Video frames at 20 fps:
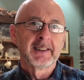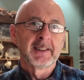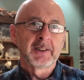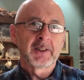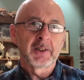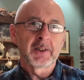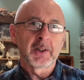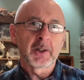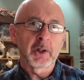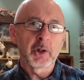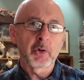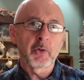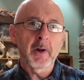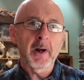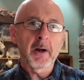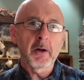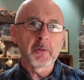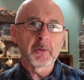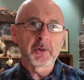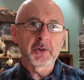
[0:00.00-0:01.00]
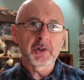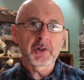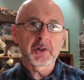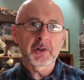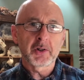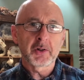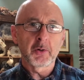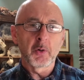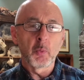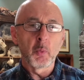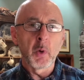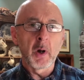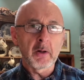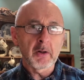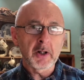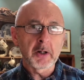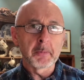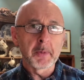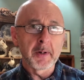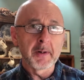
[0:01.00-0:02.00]
to the crowds
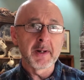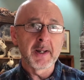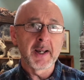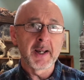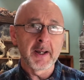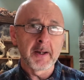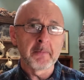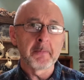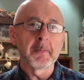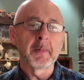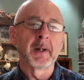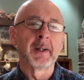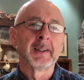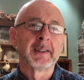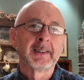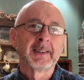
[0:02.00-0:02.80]
welcoming him